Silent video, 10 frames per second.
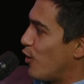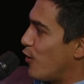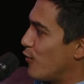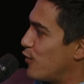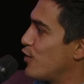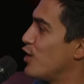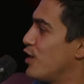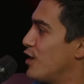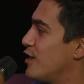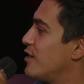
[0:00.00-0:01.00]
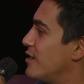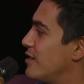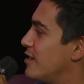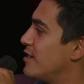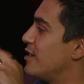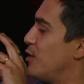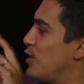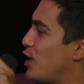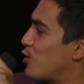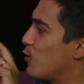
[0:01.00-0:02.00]
of
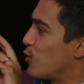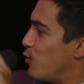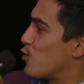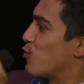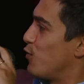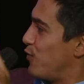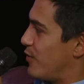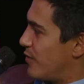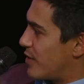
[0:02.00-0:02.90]
unique source of truth.